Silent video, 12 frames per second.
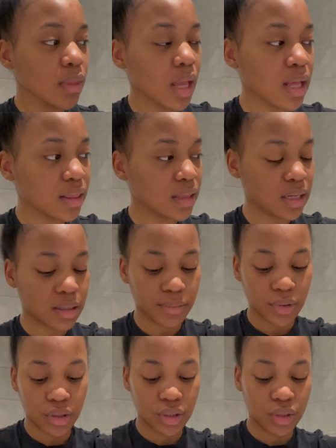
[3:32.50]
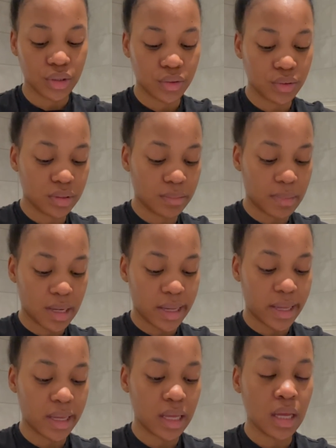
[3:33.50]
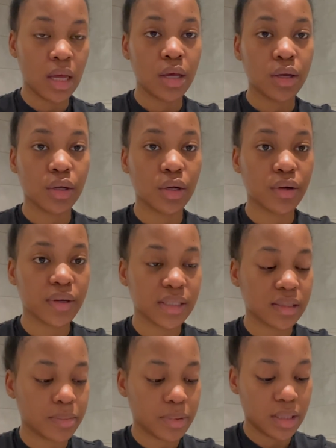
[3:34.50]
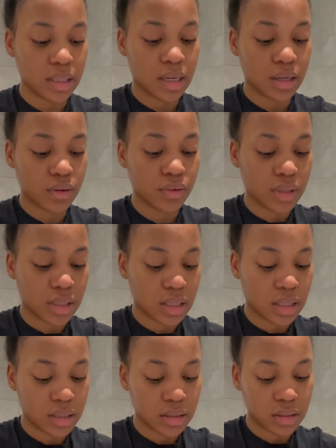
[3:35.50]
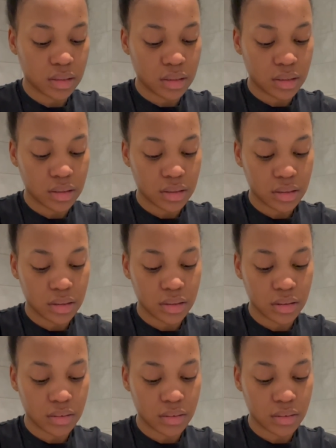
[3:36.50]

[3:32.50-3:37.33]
And then I'm going to use my Glow Recipe hyaluronic acid.